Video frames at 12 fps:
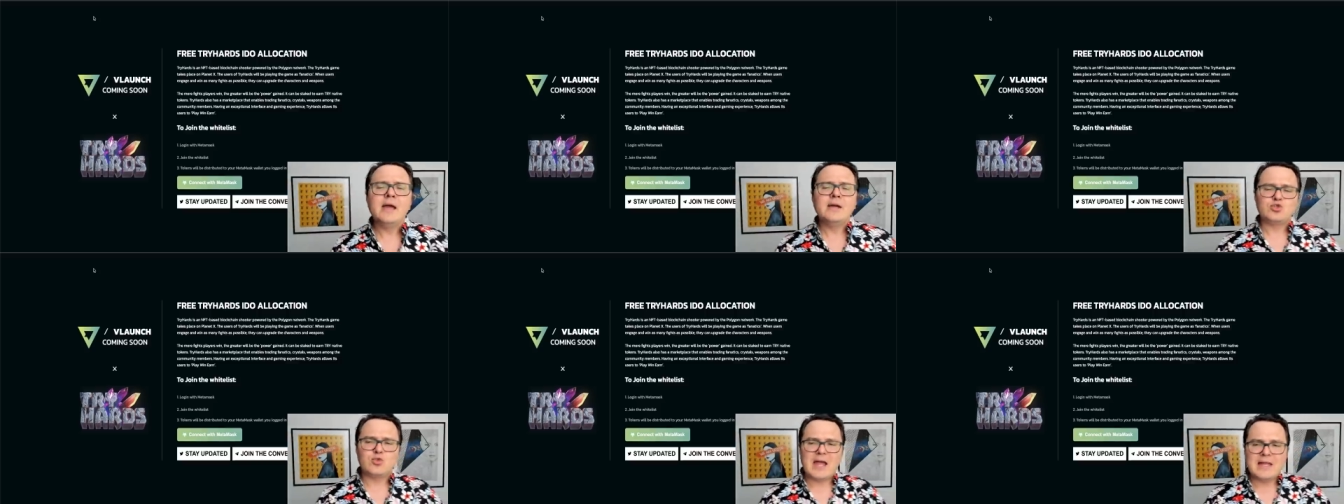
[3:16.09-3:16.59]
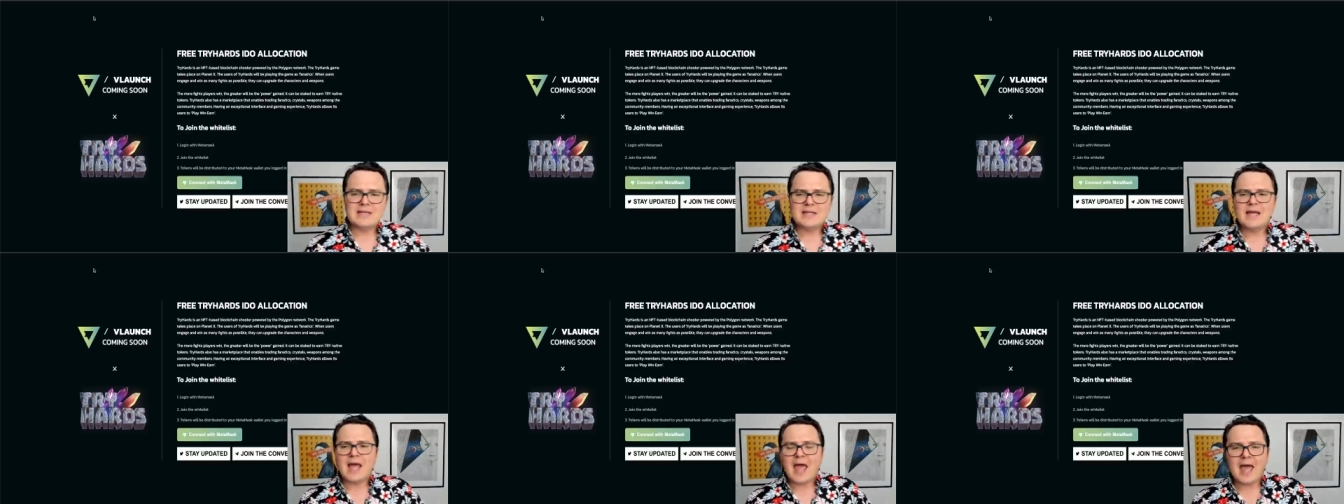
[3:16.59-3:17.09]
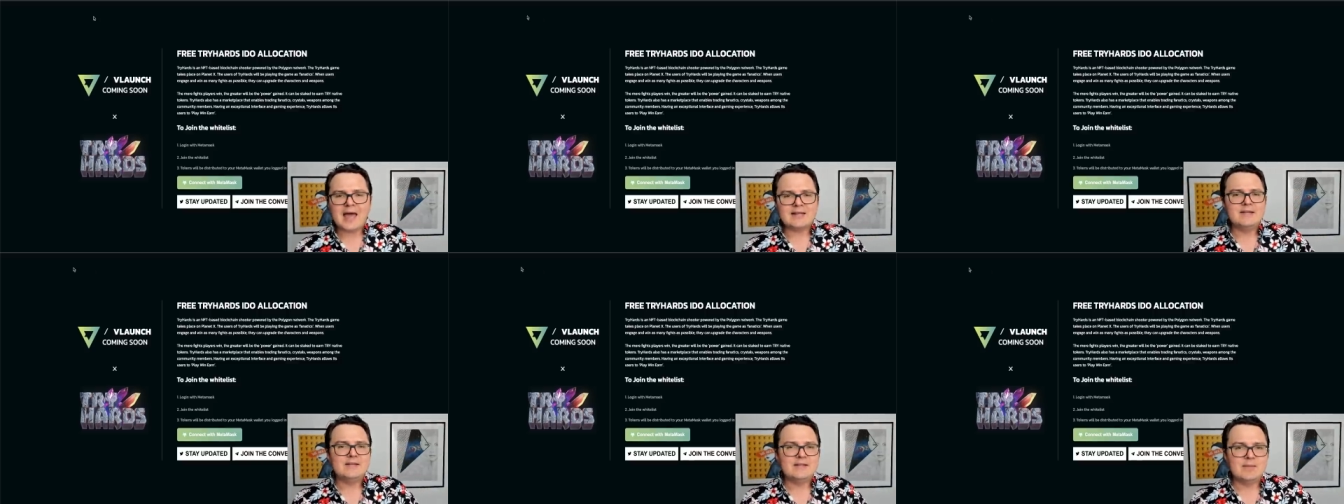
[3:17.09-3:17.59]
trend
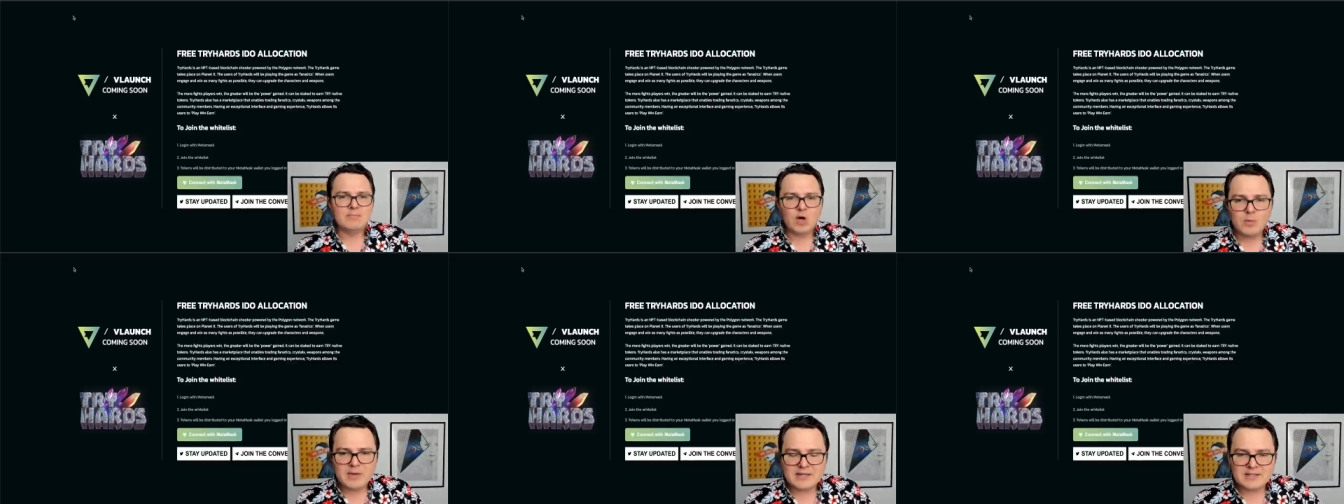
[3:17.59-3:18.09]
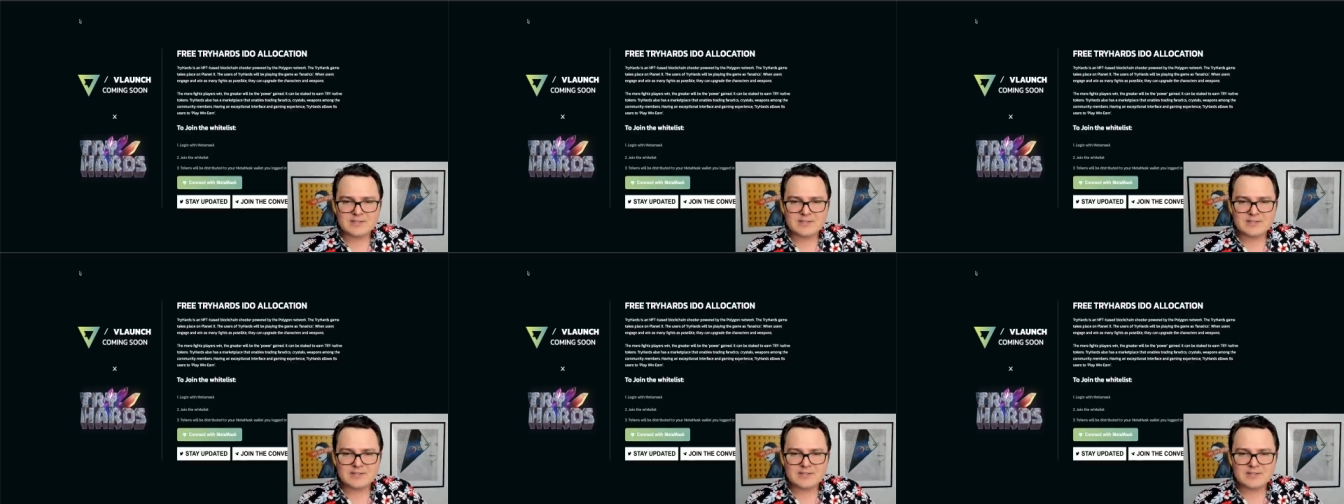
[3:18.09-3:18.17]
at the moment.